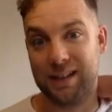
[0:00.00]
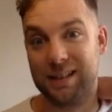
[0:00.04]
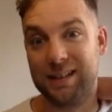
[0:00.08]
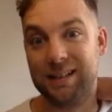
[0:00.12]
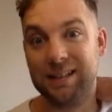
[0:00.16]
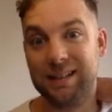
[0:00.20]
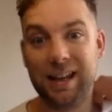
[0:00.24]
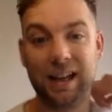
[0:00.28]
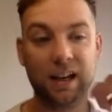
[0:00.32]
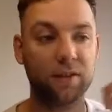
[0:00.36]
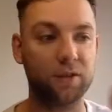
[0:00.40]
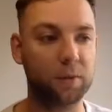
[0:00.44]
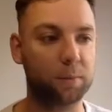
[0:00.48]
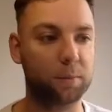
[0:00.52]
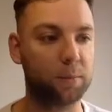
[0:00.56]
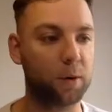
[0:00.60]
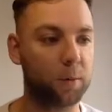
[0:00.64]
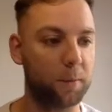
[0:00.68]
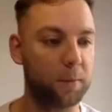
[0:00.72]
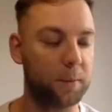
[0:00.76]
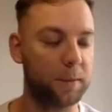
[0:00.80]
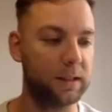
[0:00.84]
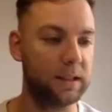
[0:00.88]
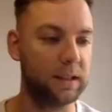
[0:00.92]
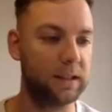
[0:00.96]
instead of the
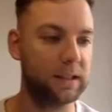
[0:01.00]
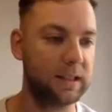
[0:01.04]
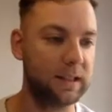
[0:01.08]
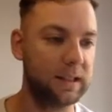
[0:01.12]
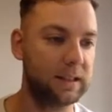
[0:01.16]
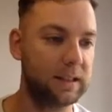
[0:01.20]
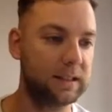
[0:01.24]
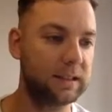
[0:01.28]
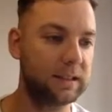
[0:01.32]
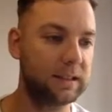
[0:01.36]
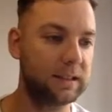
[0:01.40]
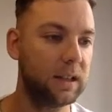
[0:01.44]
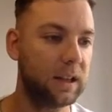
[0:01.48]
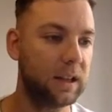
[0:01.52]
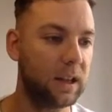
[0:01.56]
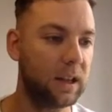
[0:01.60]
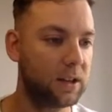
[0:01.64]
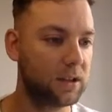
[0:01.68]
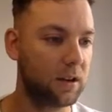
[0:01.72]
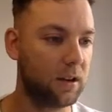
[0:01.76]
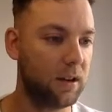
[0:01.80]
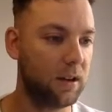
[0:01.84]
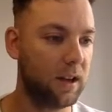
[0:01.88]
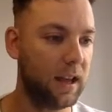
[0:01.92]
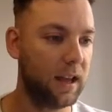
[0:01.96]
probabilities.
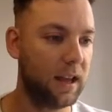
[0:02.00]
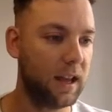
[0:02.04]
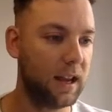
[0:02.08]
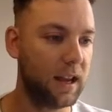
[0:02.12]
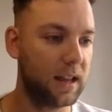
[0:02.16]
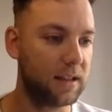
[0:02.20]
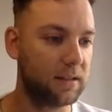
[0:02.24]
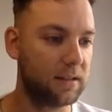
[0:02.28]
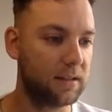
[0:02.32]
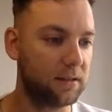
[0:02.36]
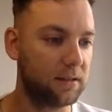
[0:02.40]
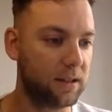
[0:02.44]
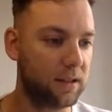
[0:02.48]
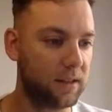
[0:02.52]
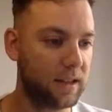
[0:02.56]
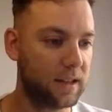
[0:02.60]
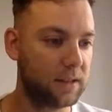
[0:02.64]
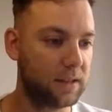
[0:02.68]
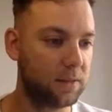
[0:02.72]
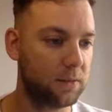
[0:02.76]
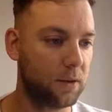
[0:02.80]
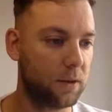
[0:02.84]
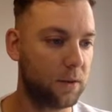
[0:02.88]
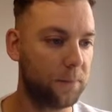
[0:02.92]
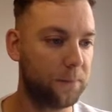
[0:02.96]
So here, let's look at this
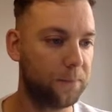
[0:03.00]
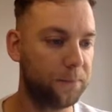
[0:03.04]
one.